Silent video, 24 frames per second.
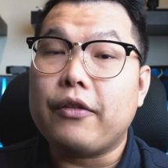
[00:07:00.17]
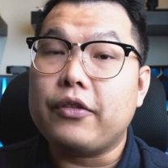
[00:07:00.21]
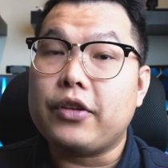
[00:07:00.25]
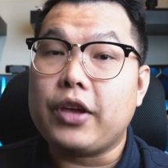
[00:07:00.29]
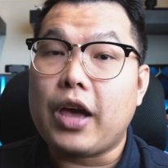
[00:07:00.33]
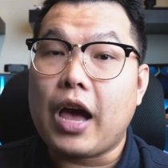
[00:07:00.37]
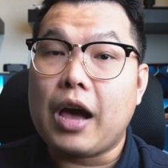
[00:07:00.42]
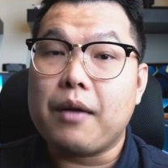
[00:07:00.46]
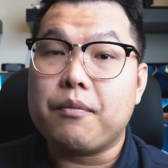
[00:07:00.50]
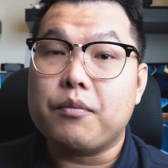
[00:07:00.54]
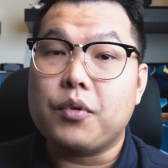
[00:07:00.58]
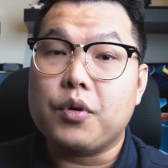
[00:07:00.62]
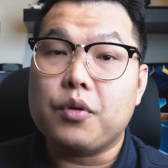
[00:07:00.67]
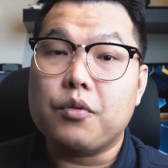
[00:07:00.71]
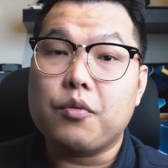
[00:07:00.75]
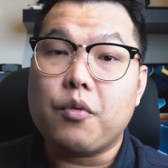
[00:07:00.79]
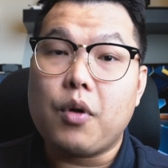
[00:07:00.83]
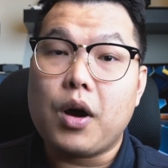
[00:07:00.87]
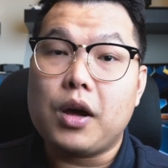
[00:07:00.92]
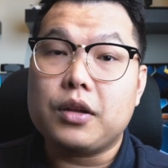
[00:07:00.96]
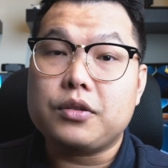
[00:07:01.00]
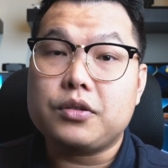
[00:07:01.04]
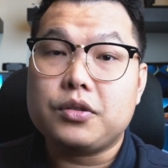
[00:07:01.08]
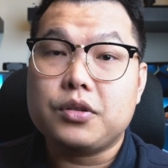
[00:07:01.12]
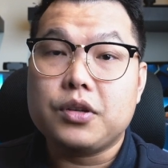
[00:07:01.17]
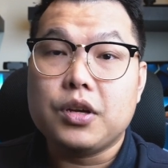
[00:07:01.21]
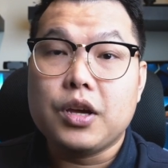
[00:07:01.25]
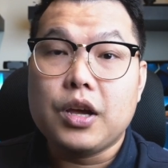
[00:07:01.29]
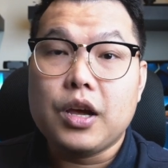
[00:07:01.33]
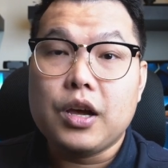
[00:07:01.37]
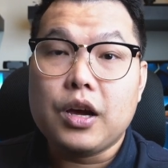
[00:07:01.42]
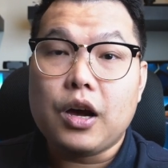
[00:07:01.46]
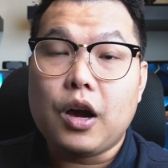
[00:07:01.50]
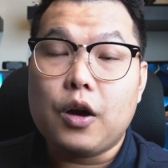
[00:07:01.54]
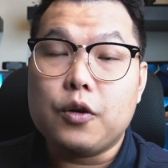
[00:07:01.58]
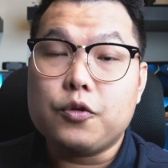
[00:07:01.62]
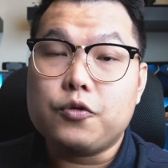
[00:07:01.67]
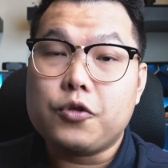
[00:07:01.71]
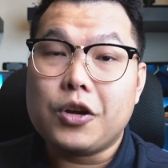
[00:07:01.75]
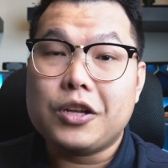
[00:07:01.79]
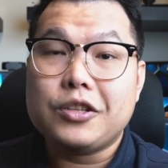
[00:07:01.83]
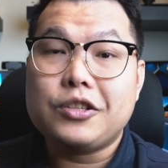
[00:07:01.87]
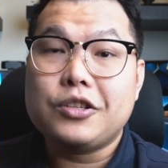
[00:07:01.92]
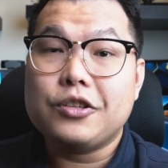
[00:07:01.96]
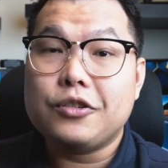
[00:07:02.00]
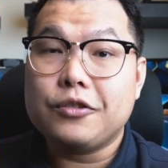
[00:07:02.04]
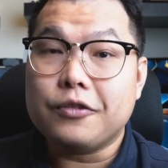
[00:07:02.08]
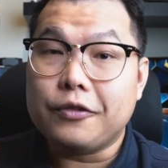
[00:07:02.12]
the Apple Watch Ultra
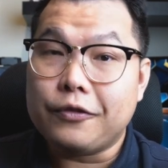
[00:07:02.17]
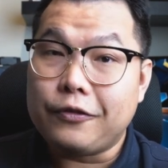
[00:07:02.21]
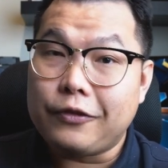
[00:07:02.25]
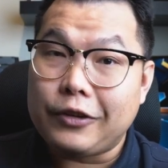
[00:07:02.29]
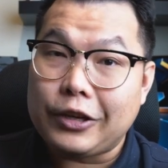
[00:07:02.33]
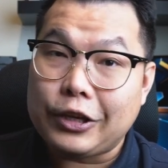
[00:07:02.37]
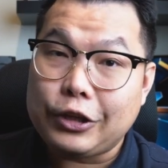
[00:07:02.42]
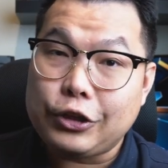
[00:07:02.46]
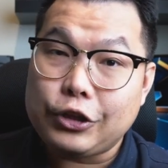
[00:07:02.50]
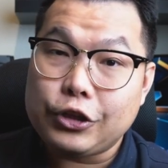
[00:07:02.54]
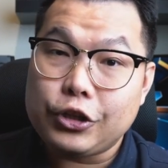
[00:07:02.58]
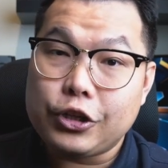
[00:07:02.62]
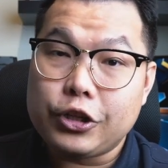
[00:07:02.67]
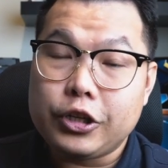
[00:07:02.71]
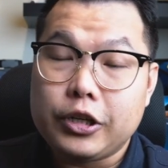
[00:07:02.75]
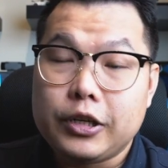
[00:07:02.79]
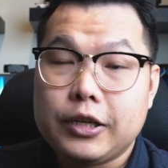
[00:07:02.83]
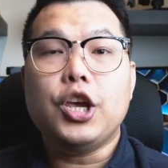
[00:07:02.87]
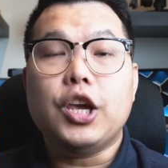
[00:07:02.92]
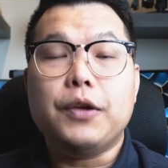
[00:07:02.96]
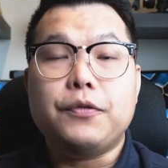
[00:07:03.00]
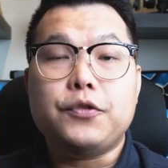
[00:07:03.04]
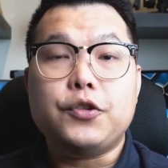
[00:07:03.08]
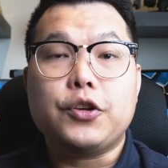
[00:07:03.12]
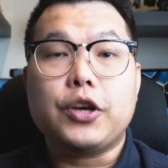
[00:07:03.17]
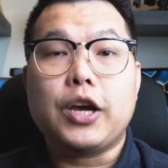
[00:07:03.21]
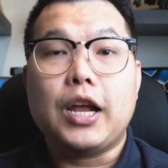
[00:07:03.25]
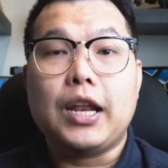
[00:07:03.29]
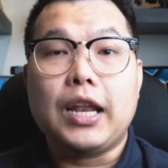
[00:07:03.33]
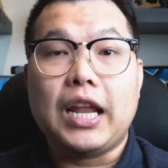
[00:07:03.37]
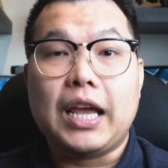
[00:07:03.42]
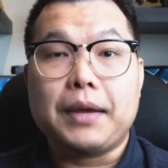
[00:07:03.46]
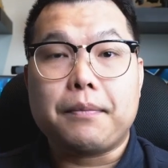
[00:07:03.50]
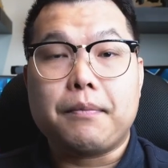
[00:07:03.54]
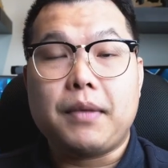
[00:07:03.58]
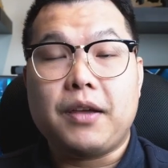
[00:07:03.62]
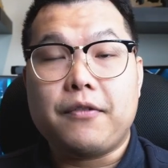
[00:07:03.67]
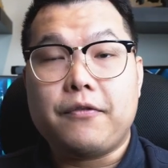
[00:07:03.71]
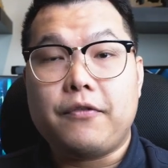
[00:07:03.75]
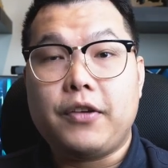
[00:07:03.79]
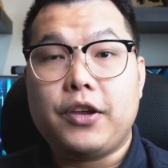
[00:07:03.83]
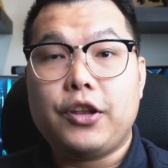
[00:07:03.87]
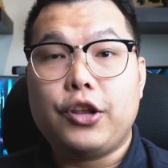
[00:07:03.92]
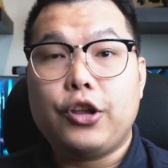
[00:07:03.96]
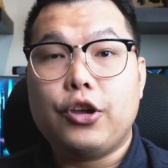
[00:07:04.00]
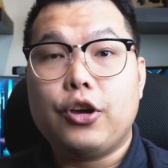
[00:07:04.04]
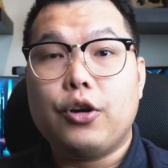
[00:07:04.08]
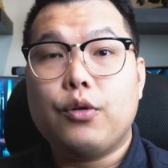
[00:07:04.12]
2 feature. If you guys like my
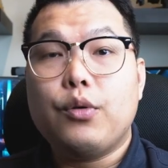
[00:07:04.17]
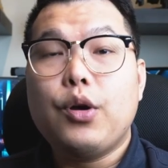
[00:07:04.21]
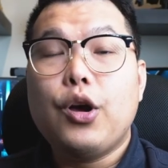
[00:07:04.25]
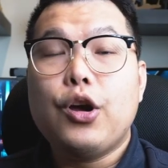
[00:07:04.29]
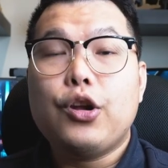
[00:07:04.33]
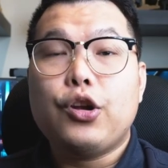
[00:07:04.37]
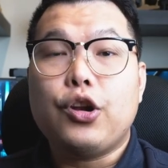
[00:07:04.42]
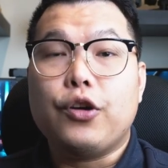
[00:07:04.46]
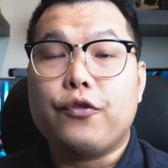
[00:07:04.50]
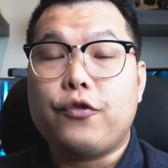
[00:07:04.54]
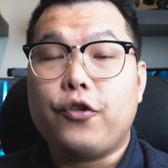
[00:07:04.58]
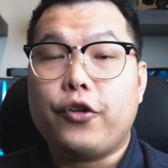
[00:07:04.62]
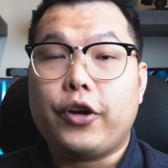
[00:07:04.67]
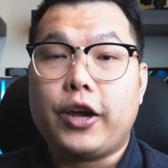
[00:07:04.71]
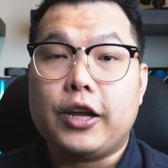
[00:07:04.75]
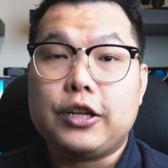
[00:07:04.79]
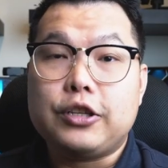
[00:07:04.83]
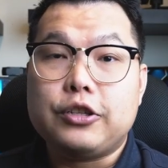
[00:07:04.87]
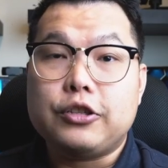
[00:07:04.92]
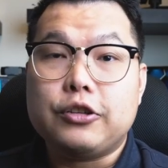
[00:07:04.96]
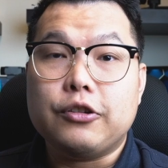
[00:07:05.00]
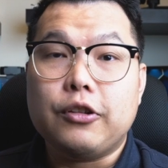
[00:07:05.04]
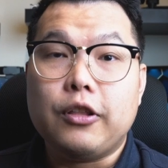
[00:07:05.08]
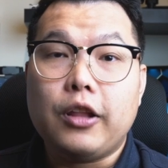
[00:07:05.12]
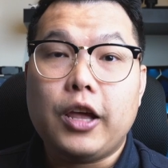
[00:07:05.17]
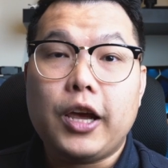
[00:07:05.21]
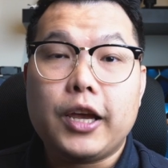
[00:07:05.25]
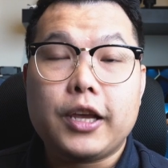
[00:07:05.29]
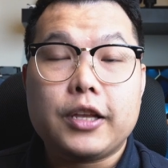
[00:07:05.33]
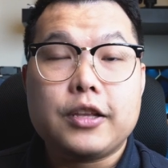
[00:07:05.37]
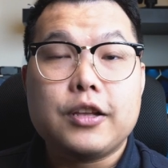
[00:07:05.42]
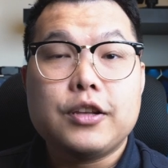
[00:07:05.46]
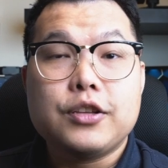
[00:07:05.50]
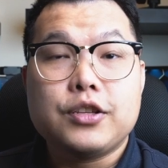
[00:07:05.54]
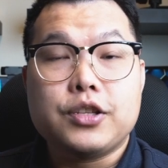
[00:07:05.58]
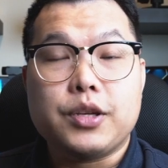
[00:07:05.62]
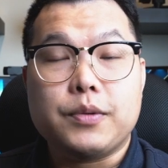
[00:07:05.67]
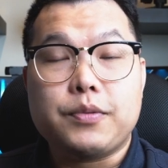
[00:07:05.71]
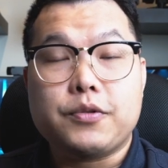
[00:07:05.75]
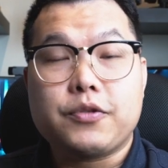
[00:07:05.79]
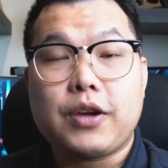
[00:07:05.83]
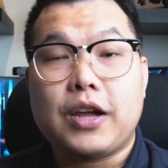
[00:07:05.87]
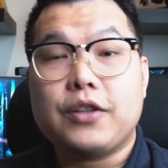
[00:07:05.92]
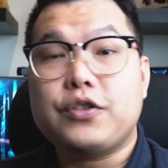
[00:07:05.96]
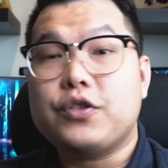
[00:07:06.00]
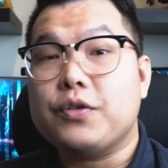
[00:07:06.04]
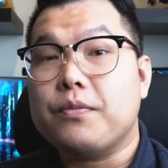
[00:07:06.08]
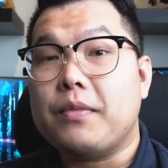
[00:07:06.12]
video, don't forget to like,
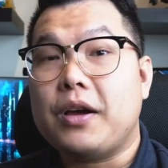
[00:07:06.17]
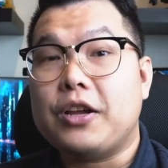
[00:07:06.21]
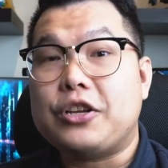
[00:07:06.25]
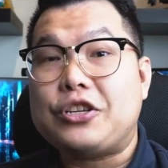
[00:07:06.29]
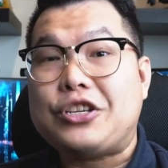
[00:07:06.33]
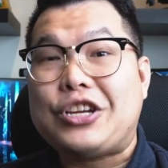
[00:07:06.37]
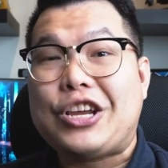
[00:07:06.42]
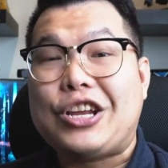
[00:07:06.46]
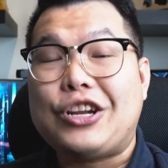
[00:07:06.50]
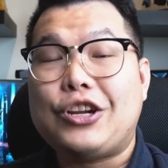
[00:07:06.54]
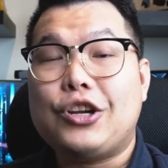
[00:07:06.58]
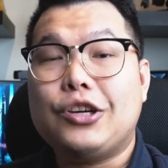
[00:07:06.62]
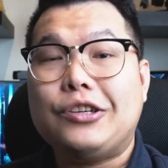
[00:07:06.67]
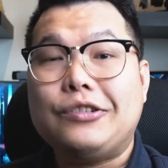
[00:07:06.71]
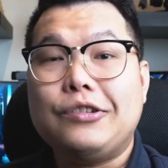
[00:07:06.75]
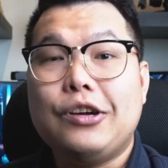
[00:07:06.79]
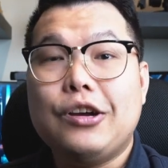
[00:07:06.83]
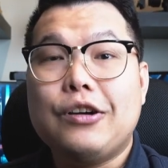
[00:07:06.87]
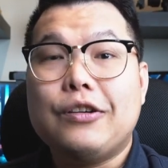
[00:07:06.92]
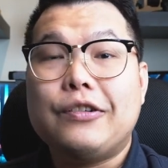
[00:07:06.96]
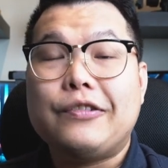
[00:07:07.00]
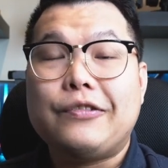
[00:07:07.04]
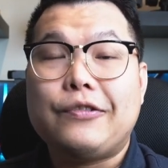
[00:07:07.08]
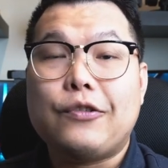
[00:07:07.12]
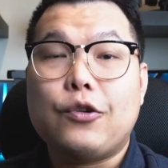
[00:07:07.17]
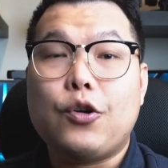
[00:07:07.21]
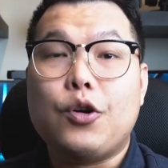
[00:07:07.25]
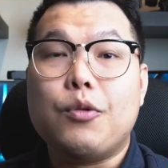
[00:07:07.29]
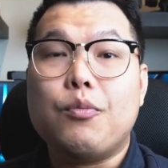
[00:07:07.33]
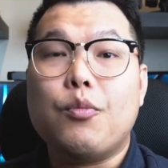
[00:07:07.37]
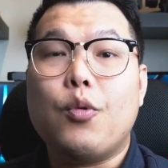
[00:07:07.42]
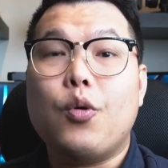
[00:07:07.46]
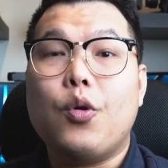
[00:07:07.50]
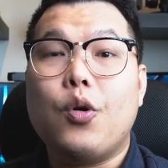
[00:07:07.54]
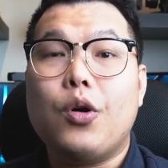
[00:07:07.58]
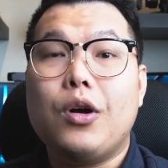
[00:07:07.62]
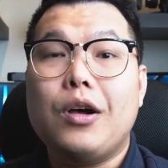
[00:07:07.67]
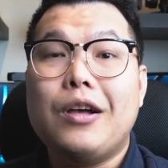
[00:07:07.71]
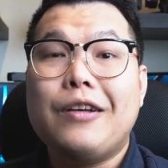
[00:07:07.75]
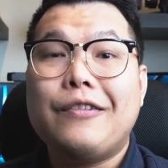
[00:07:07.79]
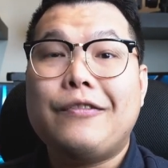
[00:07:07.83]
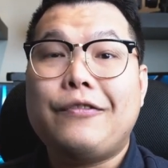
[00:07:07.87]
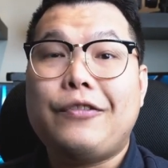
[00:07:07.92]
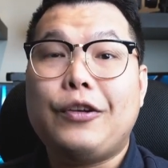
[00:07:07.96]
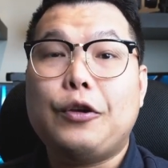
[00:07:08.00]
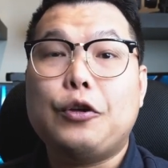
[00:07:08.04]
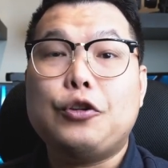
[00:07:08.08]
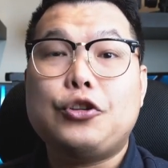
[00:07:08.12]
subscribe to my channel for more
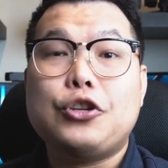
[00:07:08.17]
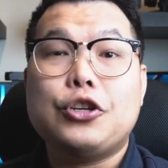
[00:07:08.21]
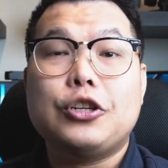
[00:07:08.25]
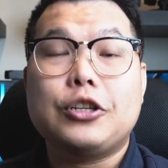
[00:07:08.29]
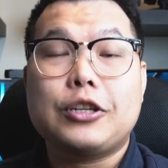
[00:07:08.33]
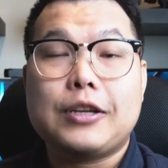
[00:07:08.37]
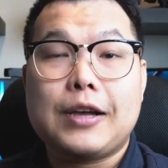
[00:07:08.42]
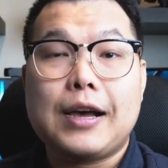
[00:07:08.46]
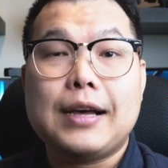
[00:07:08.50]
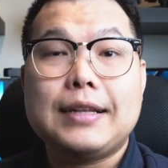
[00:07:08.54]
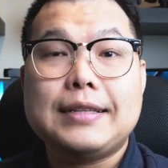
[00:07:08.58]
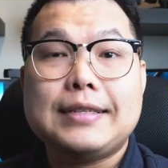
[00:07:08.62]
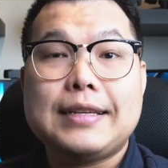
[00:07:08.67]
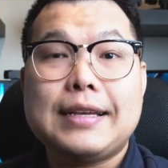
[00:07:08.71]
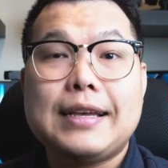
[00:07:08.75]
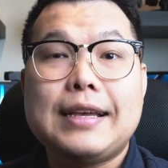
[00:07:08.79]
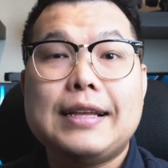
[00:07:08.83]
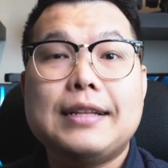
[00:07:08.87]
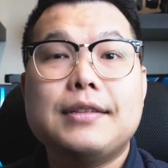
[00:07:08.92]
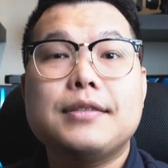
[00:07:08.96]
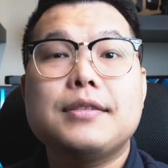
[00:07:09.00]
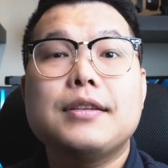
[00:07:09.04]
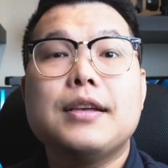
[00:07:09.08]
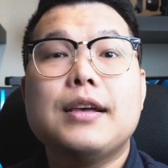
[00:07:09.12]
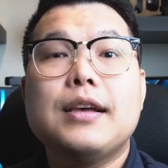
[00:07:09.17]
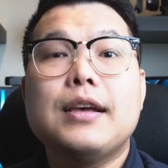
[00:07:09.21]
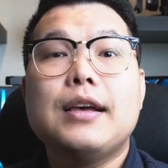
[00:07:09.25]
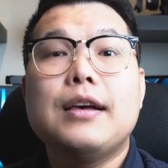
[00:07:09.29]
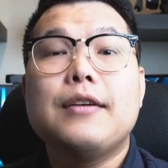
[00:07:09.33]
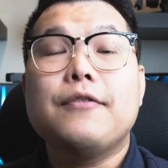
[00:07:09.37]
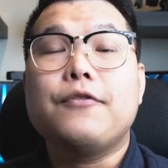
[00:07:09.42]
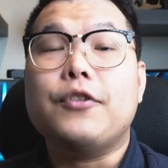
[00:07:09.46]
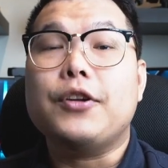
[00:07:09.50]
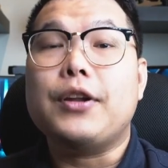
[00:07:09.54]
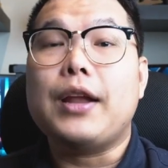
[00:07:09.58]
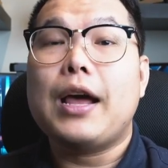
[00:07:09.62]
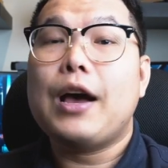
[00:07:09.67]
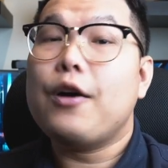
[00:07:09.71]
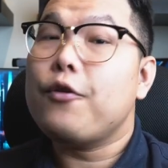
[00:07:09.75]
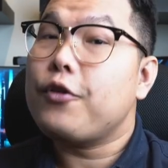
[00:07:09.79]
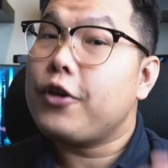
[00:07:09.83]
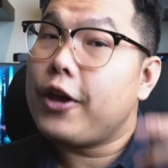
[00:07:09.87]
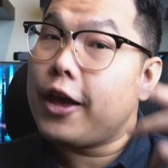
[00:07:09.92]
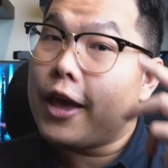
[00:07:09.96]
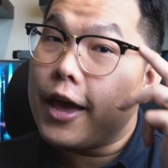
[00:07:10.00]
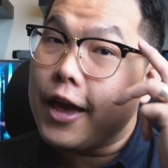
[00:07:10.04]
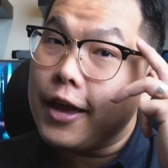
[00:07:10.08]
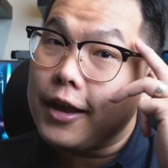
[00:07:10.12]
future content. For now,
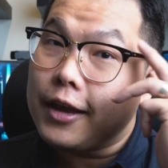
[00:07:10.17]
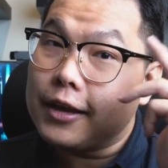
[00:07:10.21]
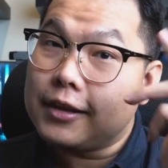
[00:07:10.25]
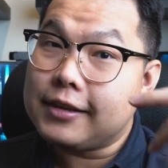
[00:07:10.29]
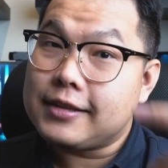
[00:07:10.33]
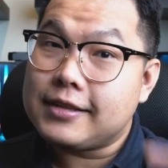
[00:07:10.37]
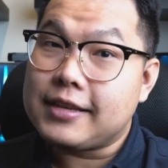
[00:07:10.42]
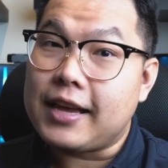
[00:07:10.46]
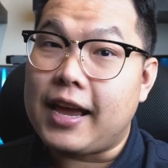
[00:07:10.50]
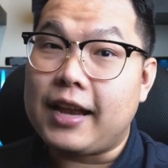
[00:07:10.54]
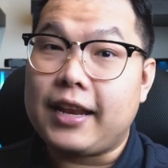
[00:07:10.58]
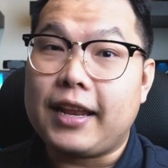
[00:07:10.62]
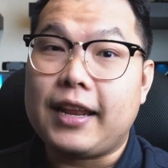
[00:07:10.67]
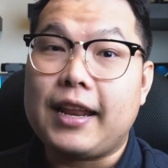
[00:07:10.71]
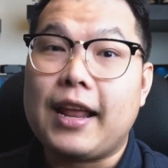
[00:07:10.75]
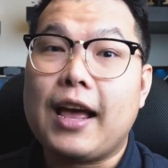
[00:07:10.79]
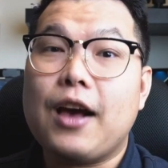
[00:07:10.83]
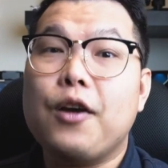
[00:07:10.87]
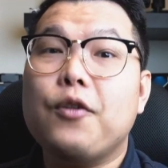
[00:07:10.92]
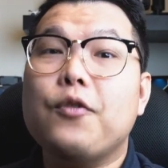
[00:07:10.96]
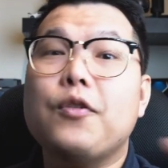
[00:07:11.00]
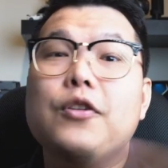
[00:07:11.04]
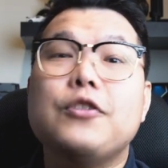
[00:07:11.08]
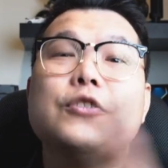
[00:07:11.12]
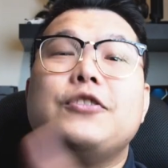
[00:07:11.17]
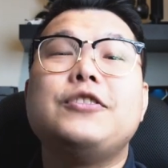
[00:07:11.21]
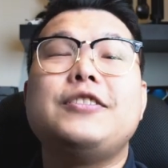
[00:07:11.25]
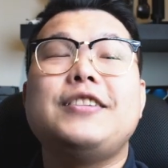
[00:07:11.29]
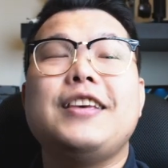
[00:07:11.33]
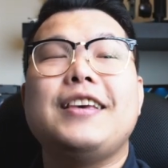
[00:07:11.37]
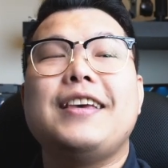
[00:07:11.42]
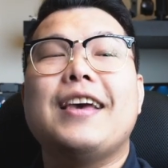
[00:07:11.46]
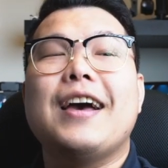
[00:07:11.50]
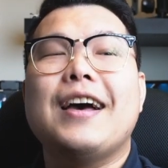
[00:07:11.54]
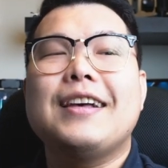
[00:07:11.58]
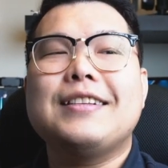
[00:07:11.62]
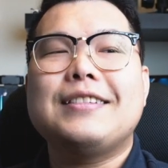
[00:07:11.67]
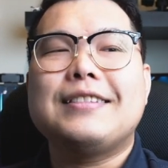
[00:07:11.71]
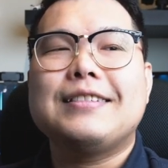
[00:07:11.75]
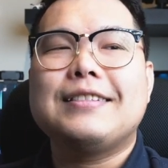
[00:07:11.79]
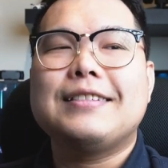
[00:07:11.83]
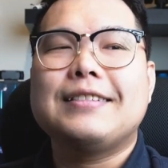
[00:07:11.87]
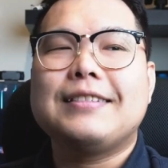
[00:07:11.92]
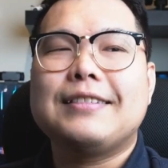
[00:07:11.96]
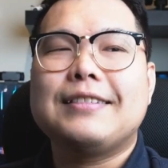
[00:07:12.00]
Kate signing out. See us.